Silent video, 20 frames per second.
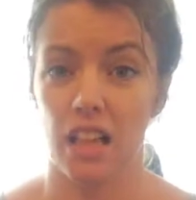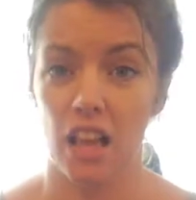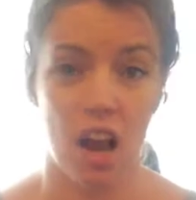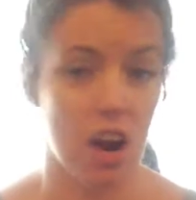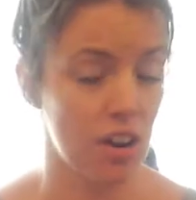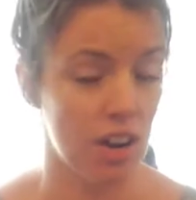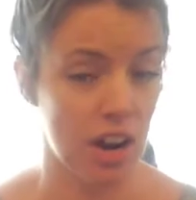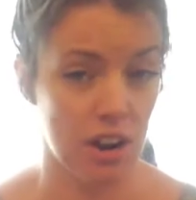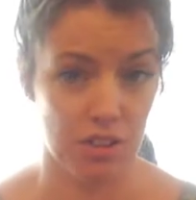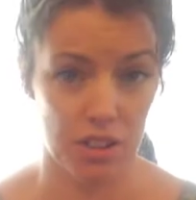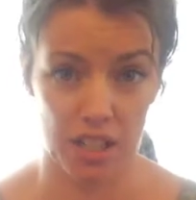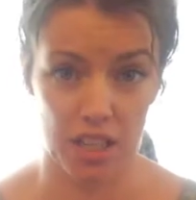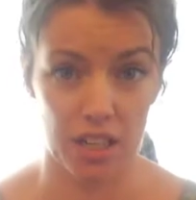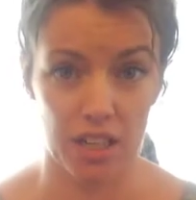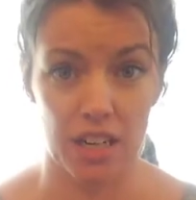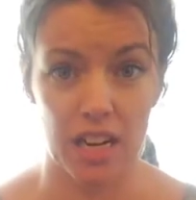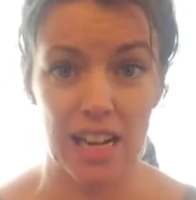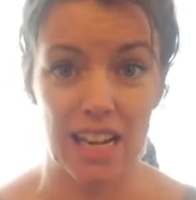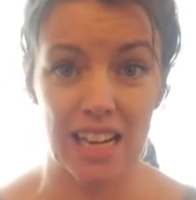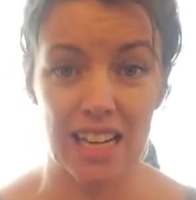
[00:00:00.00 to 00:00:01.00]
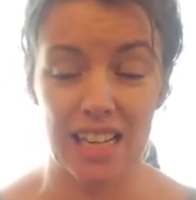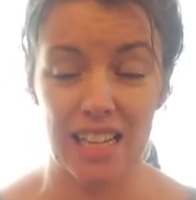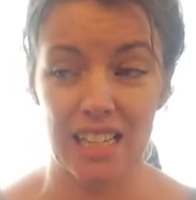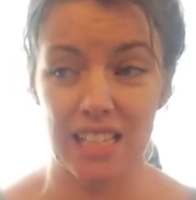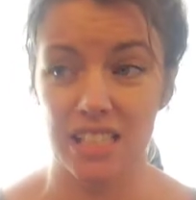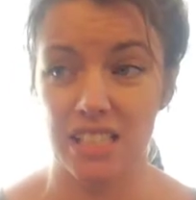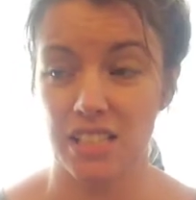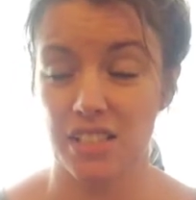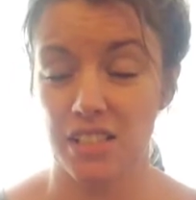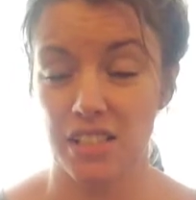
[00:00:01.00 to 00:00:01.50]
are out there
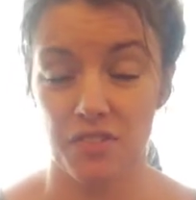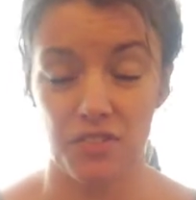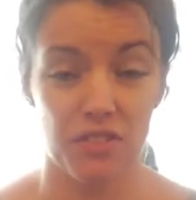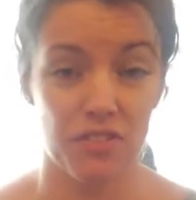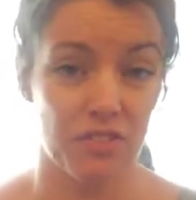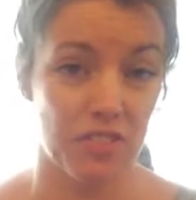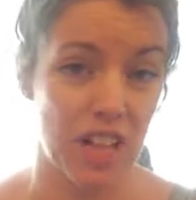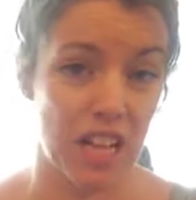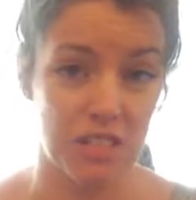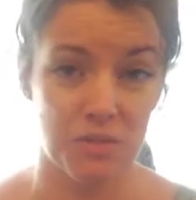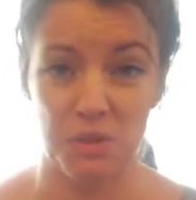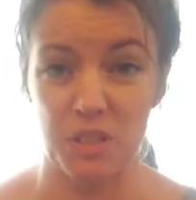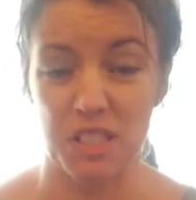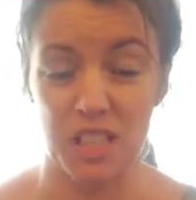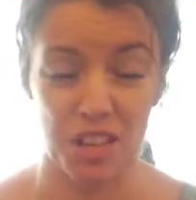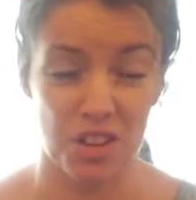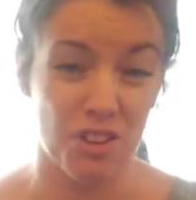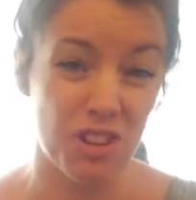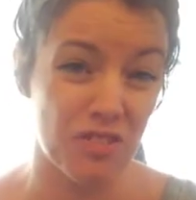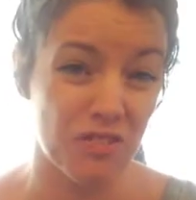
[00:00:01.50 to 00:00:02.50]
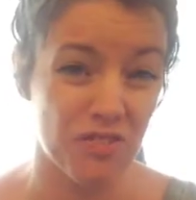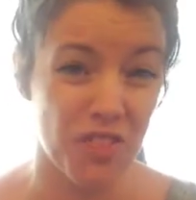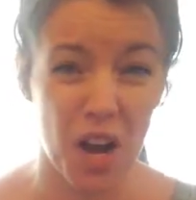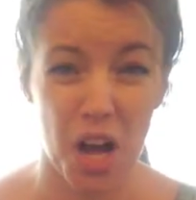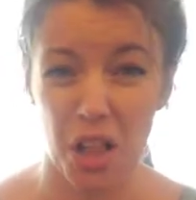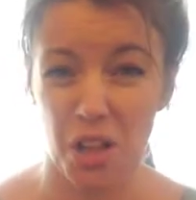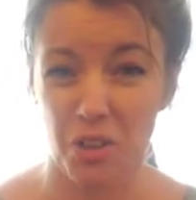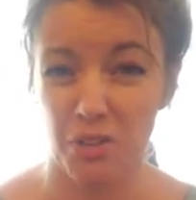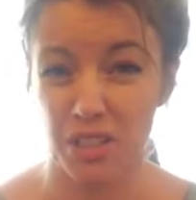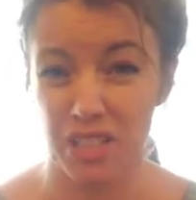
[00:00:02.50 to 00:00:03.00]
and different philosophies that you can
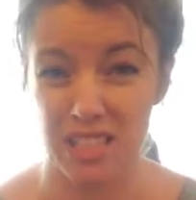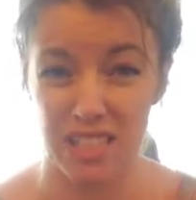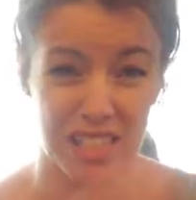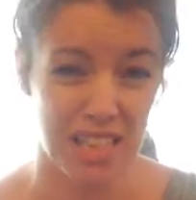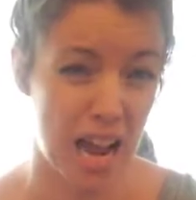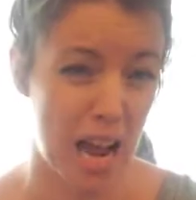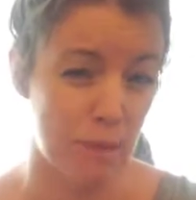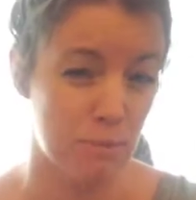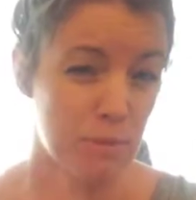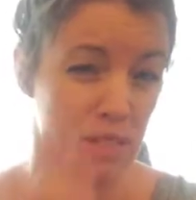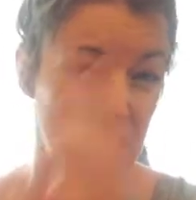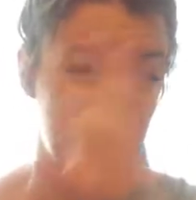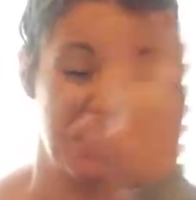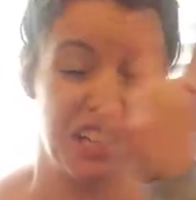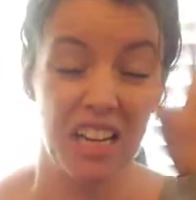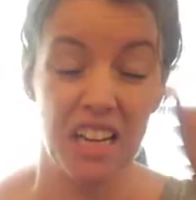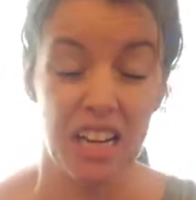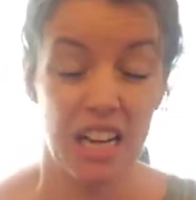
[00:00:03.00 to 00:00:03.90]
follow and adapt and